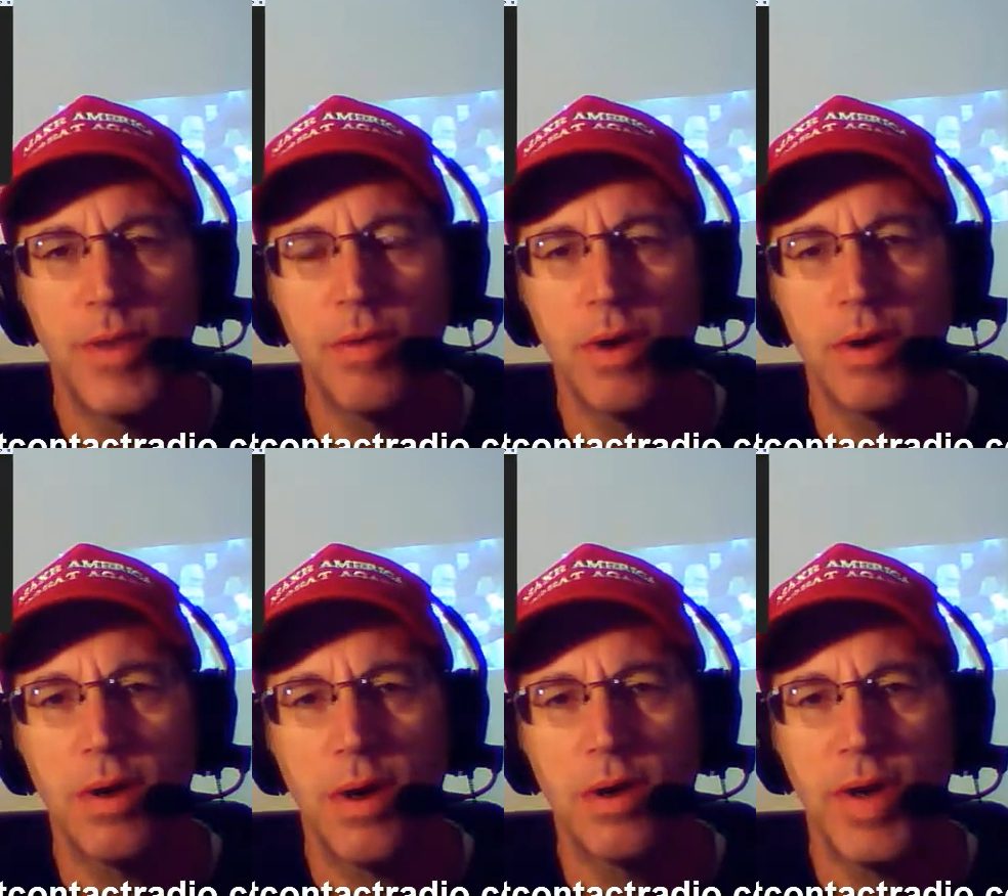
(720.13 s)
there are
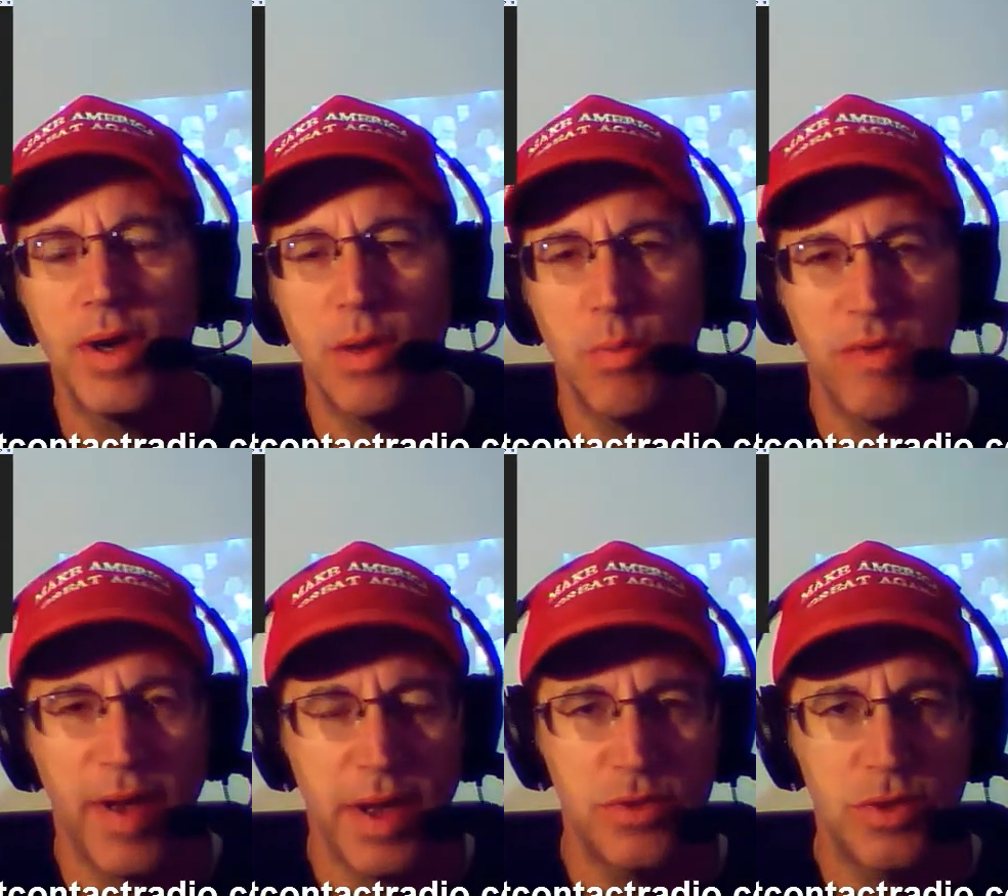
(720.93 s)
a great number of
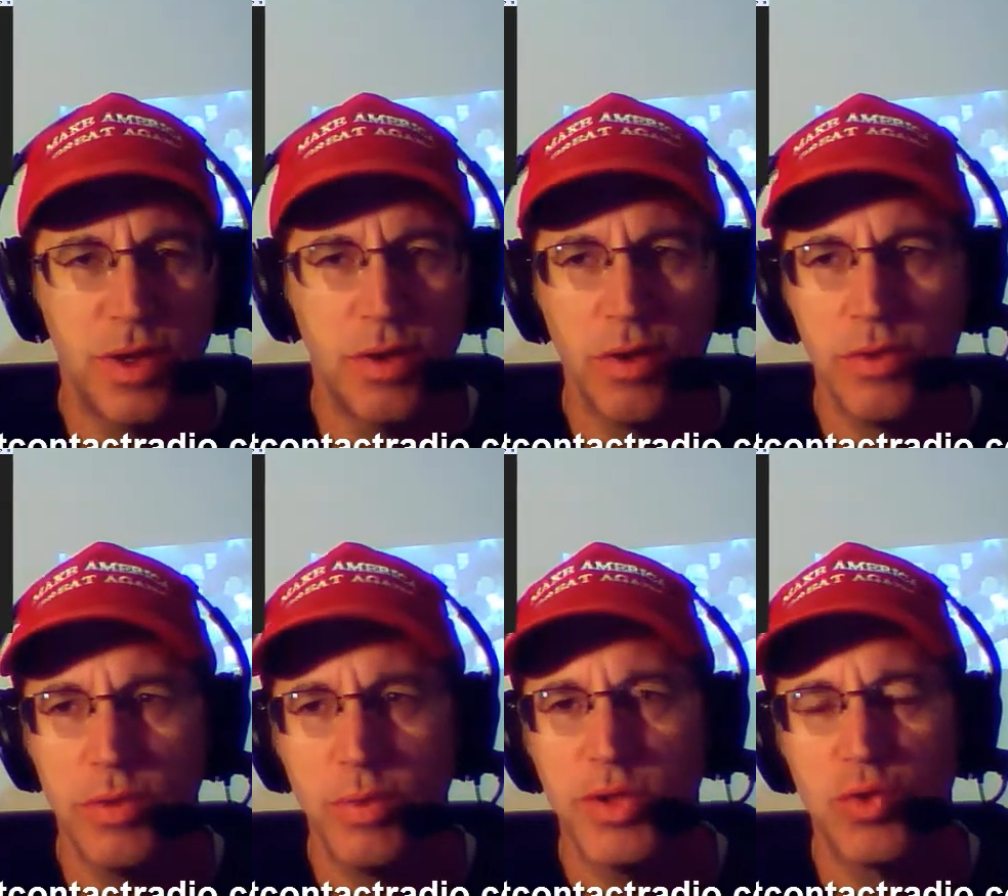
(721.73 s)
fans who say they're going
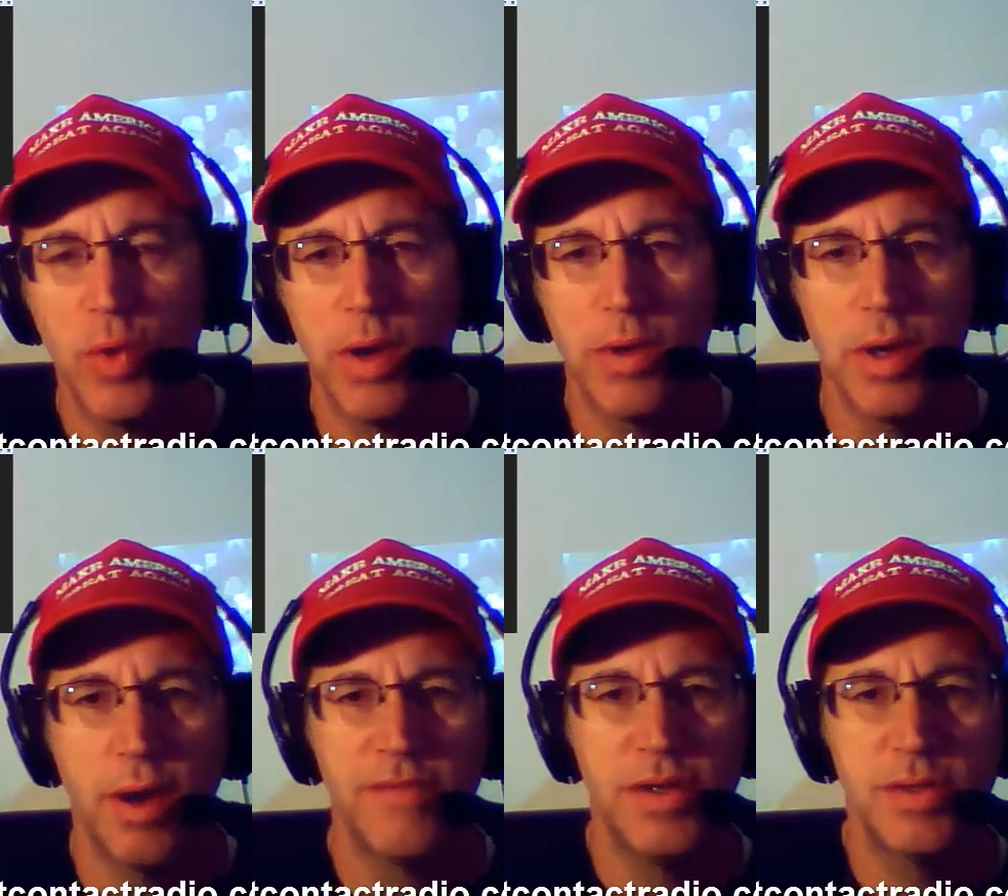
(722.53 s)
to be swearing
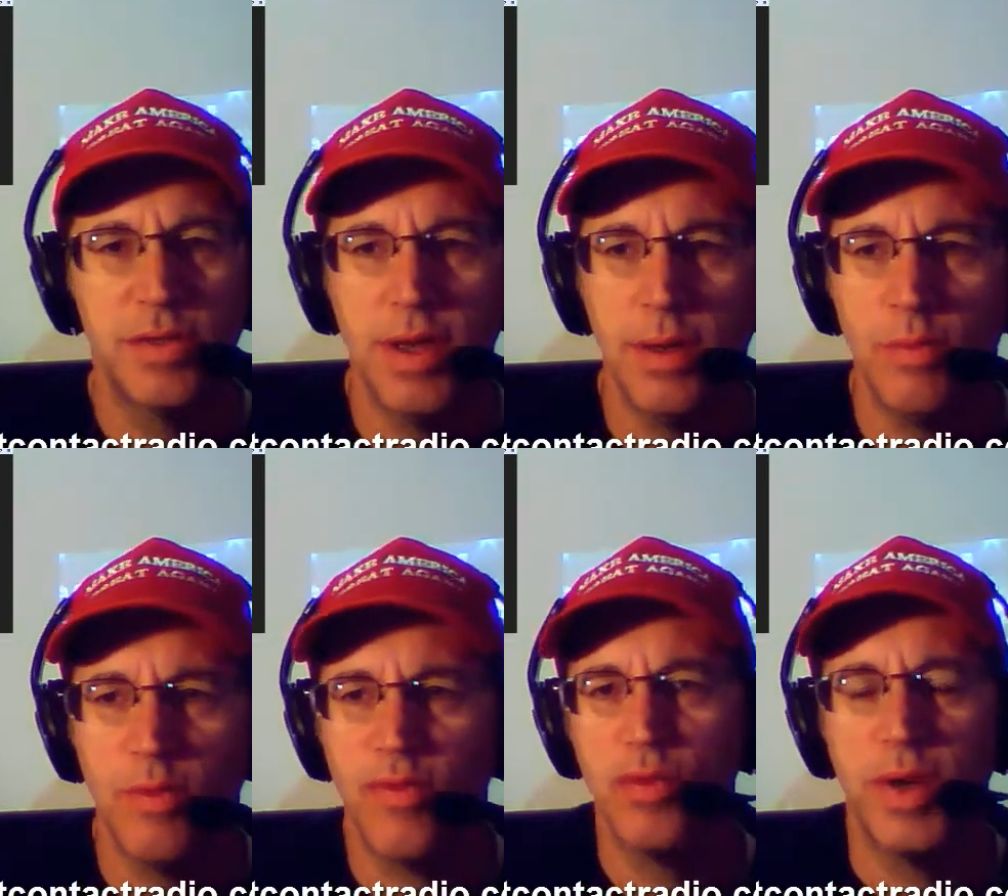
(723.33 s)
off this team
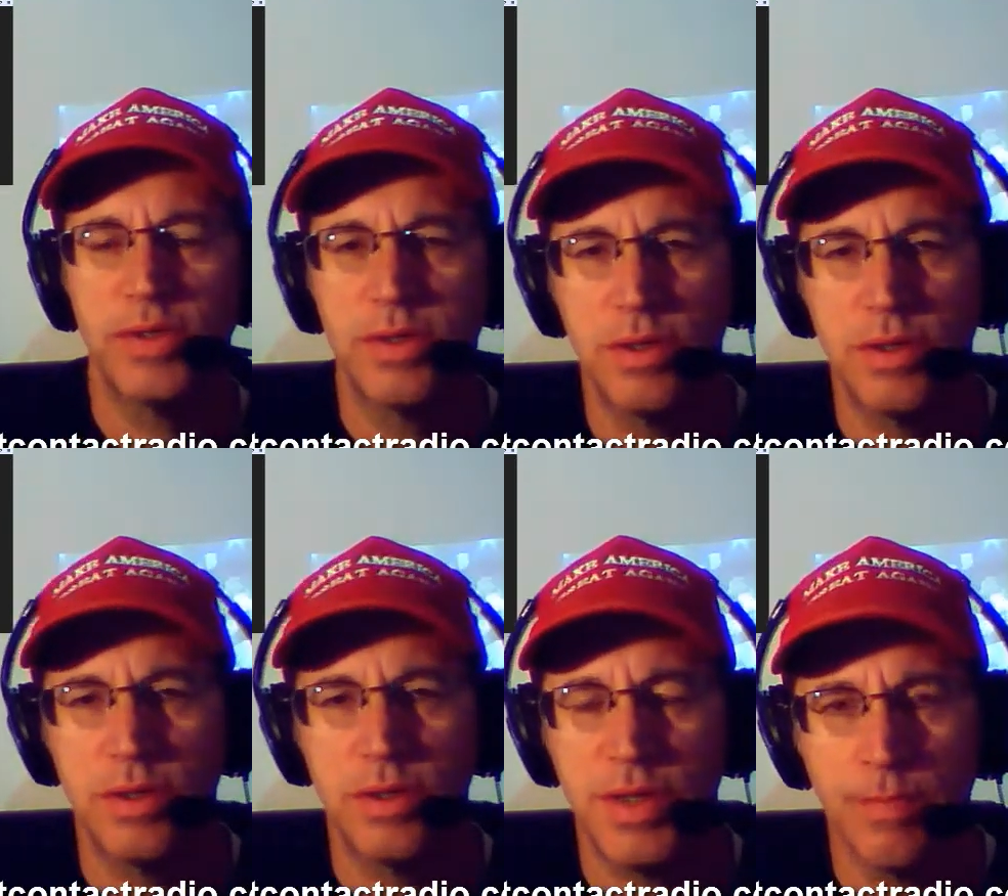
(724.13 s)
for the rest of the
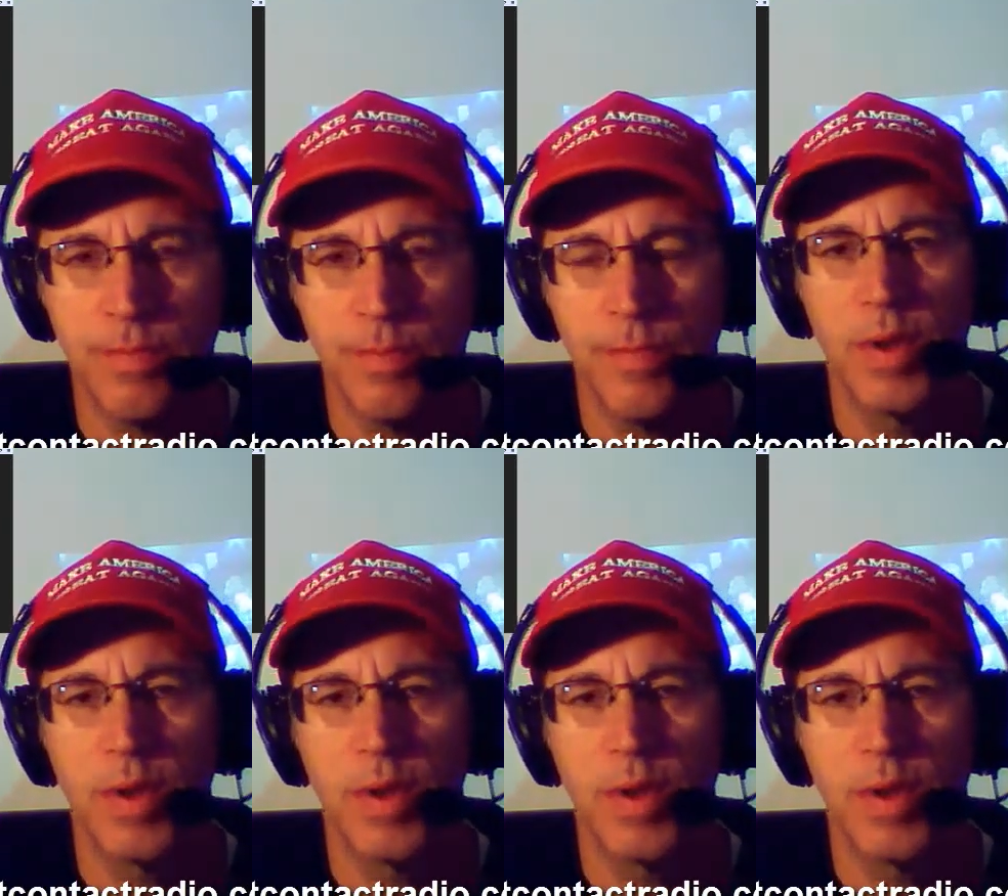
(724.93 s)
season.